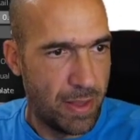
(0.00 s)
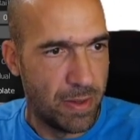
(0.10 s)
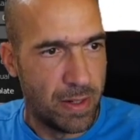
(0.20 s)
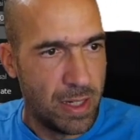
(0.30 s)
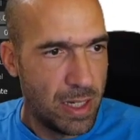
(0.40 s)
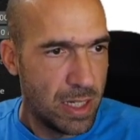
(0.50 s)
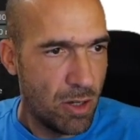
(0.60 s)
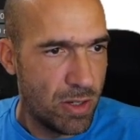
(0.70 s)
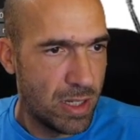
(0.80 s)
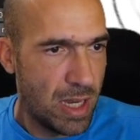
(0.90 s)
Enter.
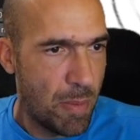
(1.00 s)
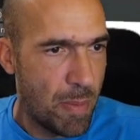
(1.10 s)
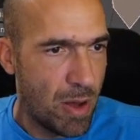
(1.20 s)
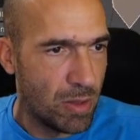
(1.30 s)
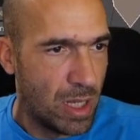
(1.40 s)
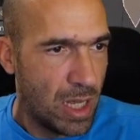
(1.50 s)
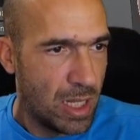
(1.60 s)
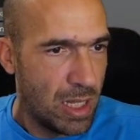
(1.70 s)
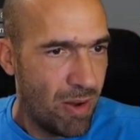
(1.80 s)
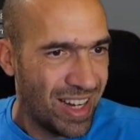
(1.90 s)
So it's the same amount.
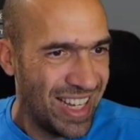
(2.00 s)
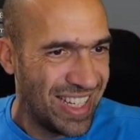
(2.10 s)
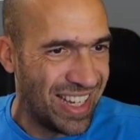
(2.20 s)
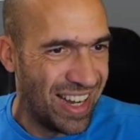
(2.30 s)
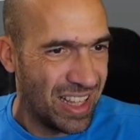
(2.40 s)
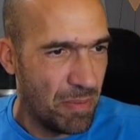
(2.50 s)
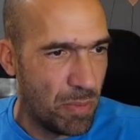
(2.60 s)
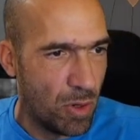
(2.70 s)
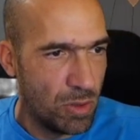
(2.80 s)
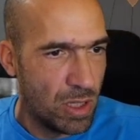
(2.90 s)
Now I can select
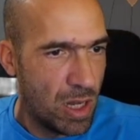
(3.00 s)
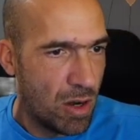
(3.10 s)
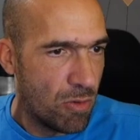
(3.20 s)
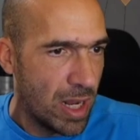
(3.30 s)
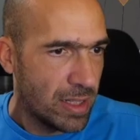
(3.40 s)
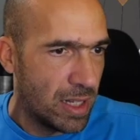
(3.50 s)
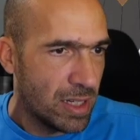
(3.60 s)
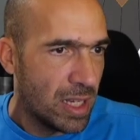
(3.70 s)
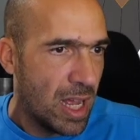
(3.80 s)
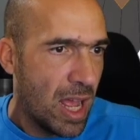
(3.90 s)
them both, right
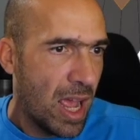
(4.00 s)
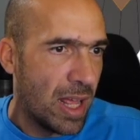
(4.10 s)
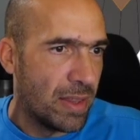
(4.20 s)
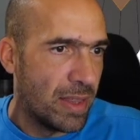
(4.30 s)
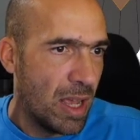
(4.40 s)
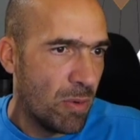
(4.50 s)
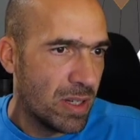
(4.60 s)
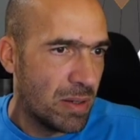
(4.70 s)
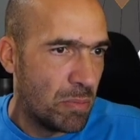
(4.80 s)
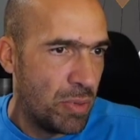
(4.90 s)
click, and there
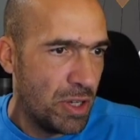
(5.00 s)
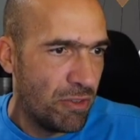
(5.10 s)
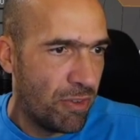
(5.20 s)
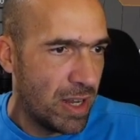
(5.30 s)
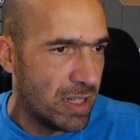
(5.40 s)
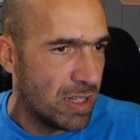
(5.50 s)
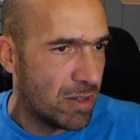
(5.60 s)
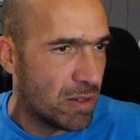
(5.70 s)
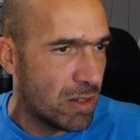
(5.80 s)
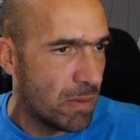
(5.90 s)
was a bridge
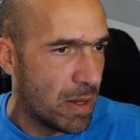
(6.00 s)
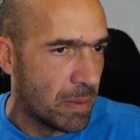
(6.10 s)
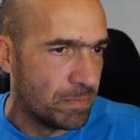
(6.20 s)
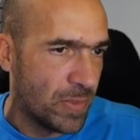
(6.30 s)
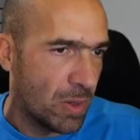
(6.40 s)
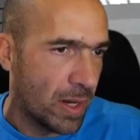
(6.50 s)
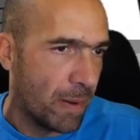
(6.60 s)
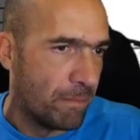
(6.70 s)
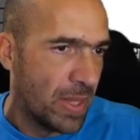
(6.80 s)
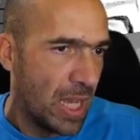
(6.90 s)
faces or something. Yeah,
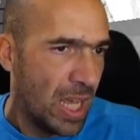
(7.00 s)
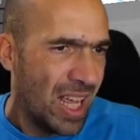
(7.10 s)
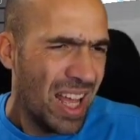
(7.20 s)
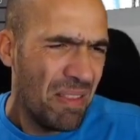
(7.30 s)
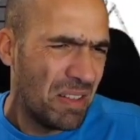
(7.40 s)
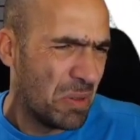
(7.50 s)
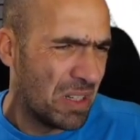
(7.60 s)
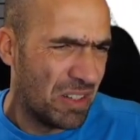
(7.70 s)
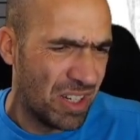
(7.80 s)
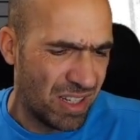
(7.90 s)
okay. And this
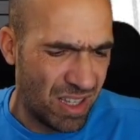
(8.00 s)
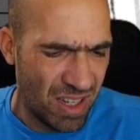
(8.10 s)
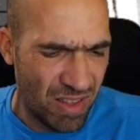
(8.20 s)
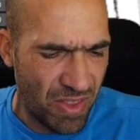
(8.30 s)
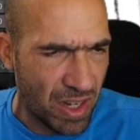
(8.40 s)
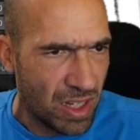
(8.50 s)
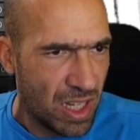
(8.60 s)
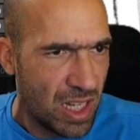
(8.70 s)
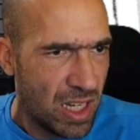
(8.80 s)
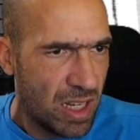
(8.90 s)
was just a thing.
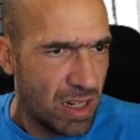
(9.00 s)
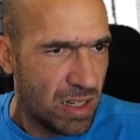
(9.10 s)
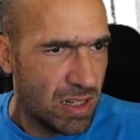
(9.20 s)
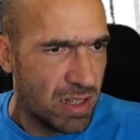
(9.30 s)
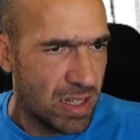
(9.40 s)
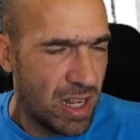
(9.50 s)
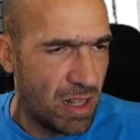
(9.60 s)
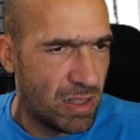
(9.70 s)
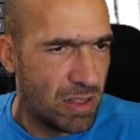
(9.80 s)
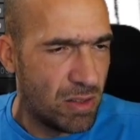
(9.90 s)

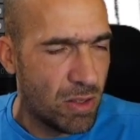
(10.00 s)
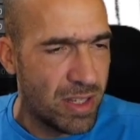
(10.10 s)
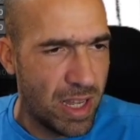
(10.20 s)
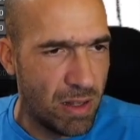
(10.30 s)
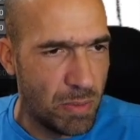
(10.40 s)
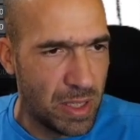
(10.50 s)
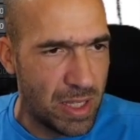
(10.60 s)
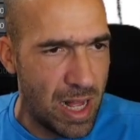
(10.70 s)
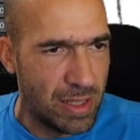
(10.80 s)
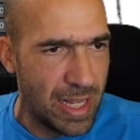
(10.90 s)
Scale it, not scale it,
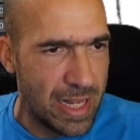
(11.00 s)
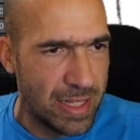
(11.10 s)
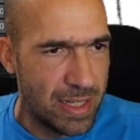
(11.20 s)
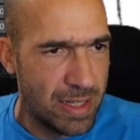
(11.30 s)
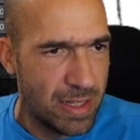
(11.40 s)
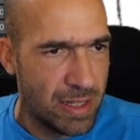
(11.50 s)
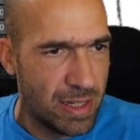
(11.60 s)
but Alt S.